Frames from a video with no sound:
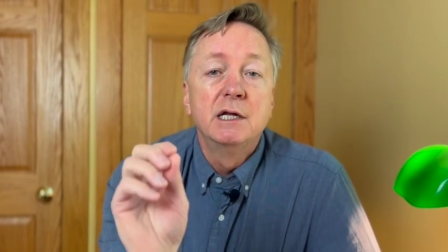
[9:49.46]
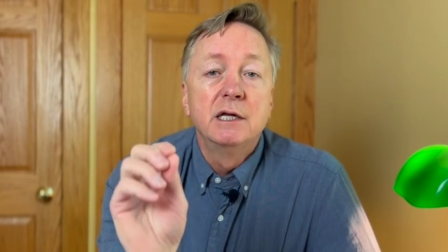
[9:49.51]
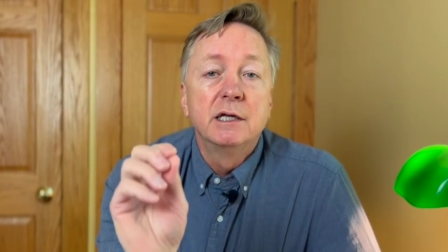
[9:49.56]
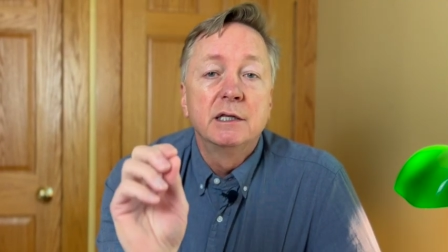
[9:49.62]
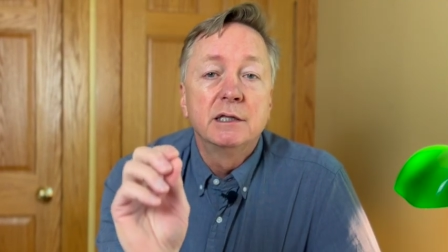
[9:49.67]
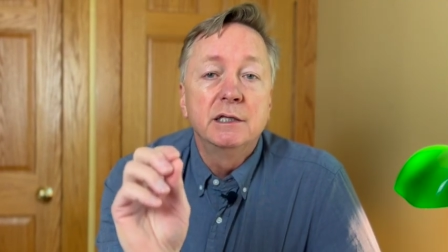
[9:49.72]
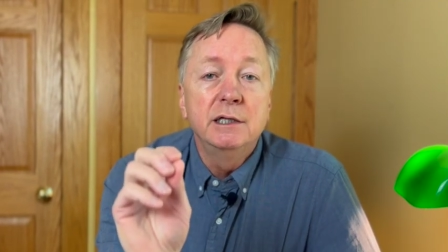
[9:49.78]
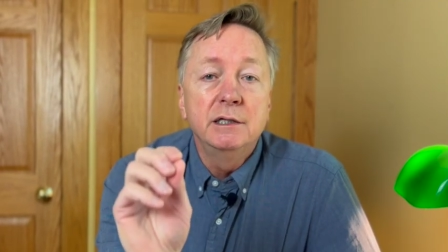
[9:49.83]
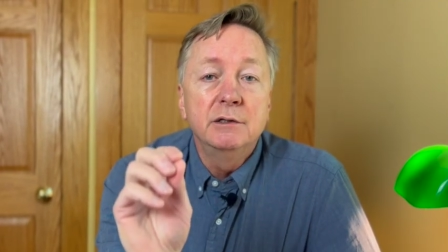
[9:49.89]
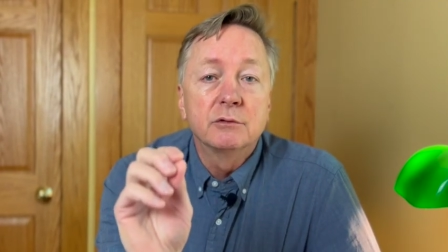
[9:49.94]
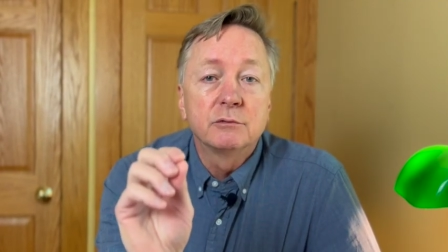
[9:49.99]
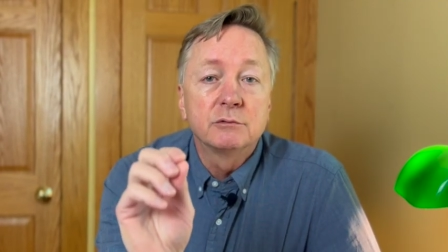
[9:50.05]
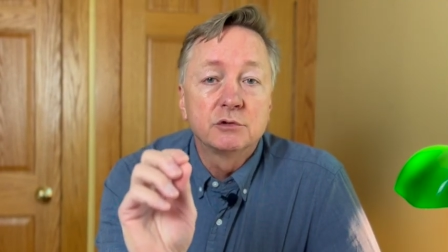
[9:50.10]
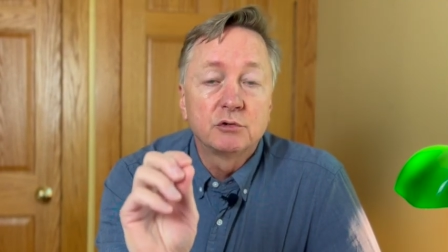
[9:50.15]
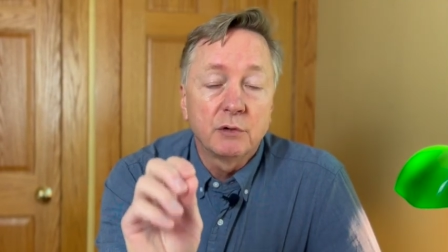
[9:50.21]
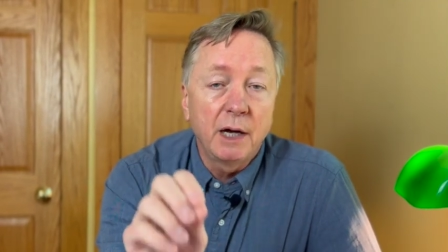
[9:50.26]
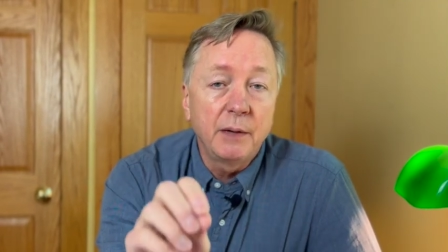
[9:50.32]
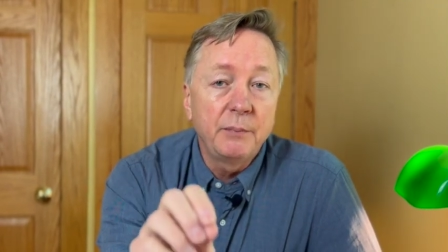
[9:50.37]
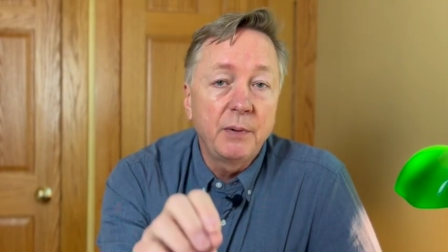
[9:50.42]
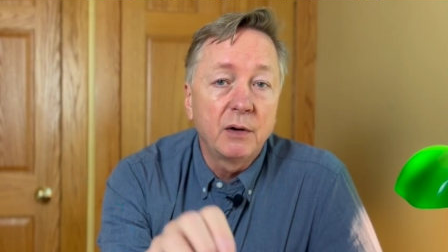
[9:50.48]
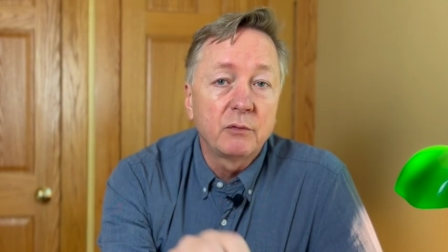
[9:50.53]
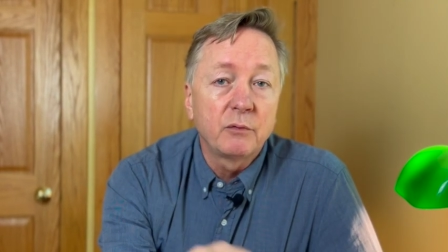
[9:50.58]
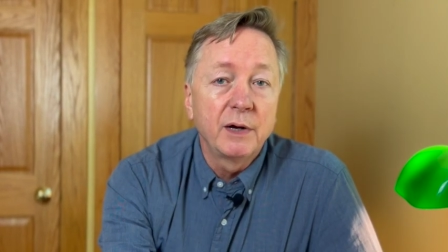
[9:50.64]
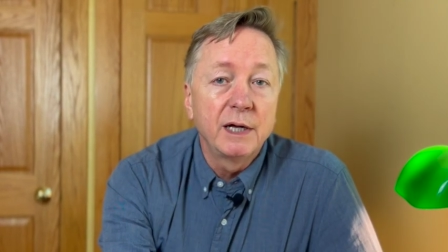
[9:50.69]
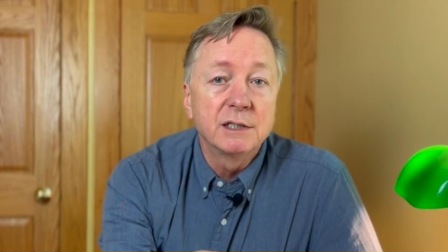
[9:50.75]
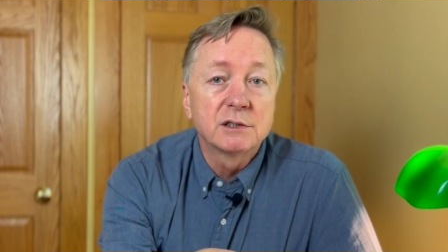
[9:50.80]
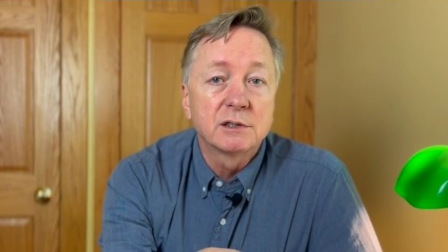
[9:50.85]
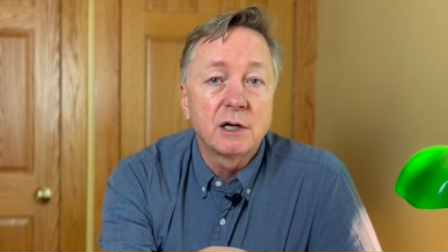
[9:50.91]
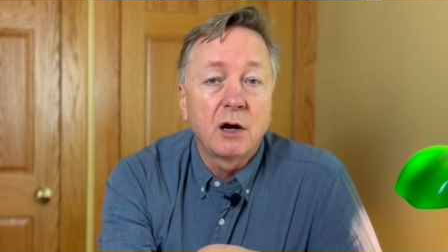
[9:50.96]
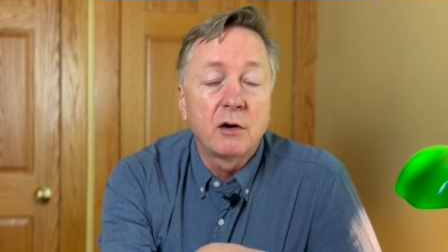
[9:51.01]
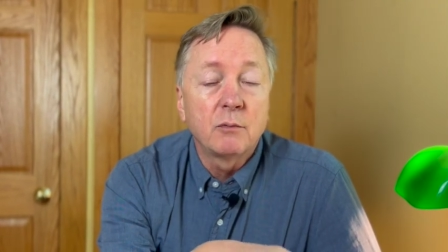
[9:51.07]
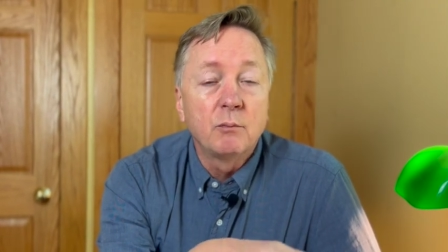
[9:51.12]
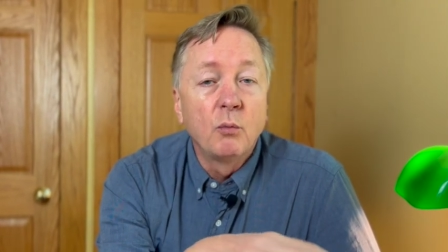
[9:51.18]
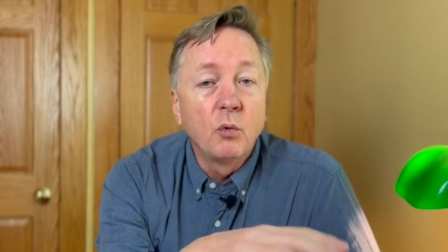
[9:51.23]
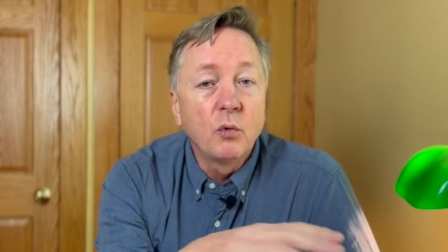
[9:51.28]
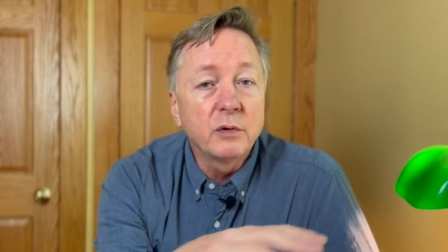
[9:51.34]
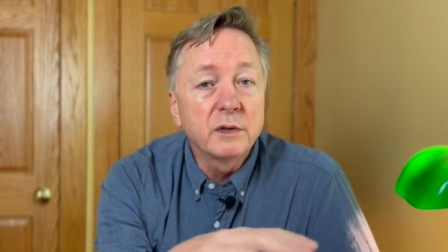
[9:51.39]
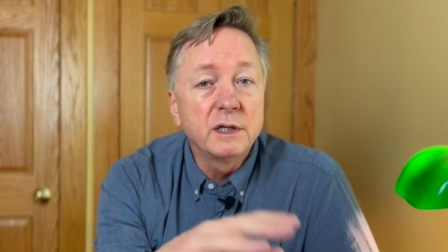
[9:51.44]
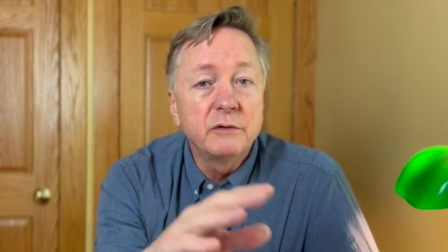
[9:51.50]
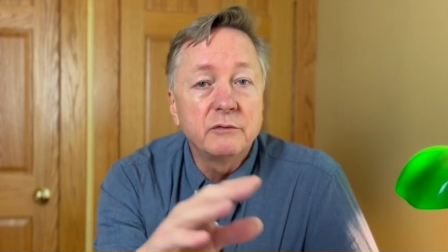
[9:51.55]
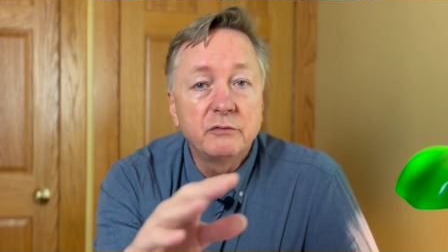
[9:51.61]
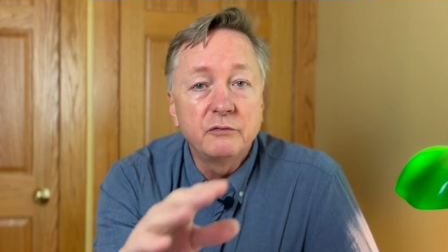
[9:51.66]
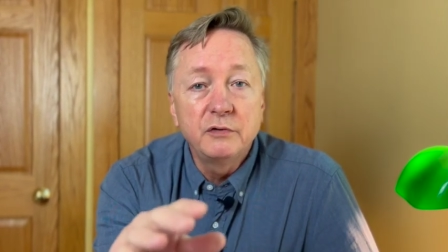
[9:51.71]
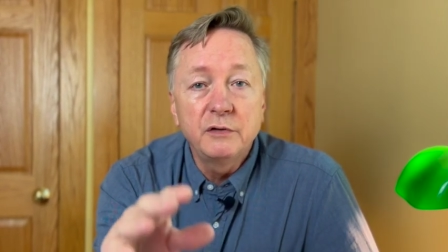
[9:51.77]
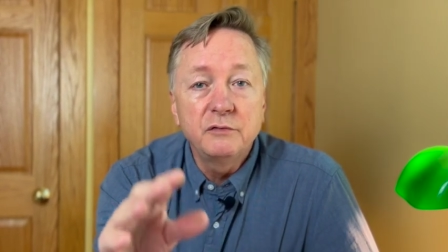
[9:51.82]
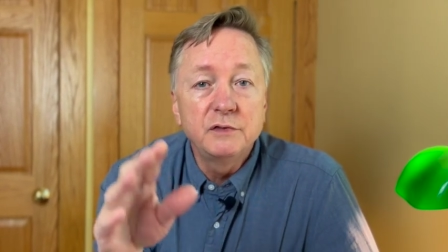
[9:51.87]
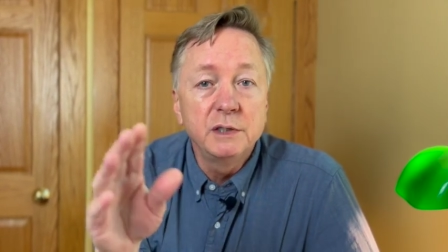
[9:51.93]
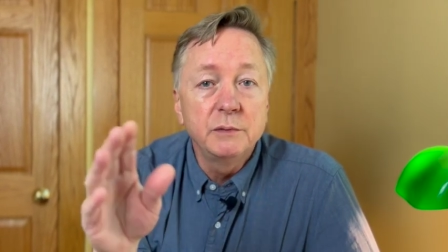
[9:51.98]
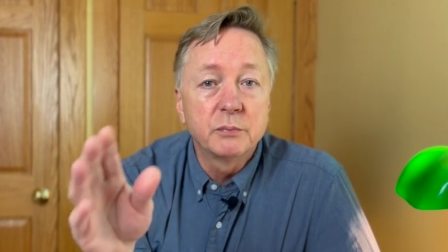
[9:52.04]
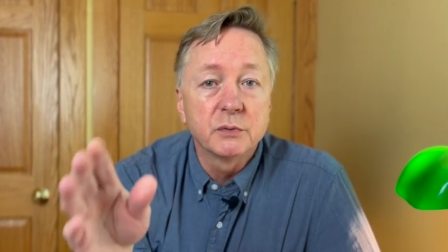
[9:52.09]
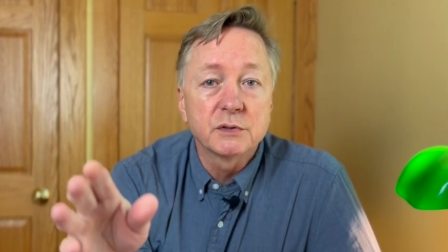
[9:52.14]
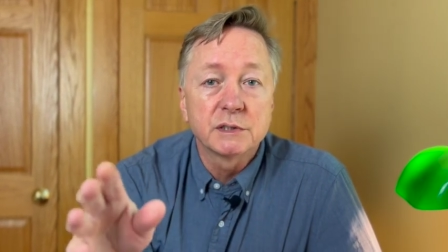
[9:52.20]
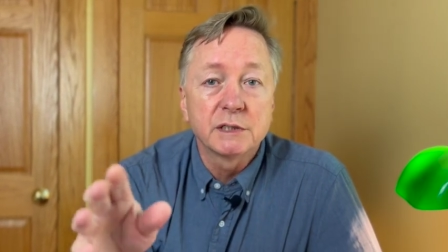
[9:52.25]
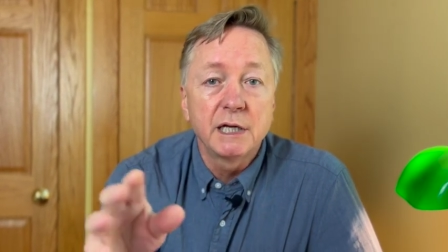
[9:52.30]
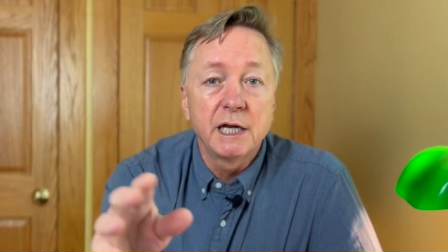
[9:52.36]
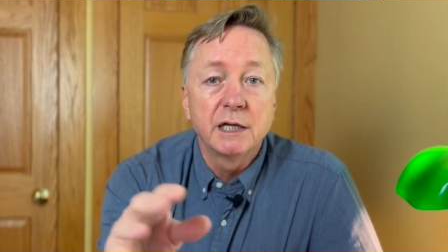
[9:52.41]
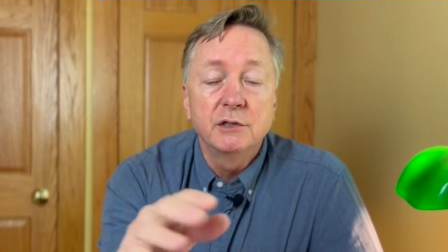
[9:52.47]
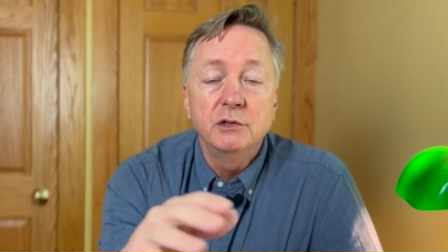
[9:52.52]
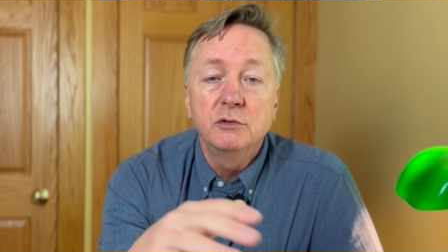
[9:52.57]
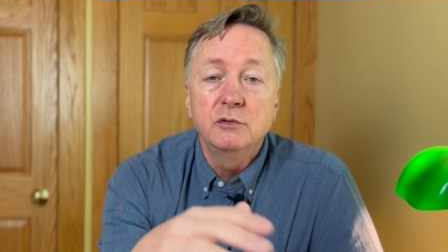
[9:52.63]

the dropout rates are more than fifty percent.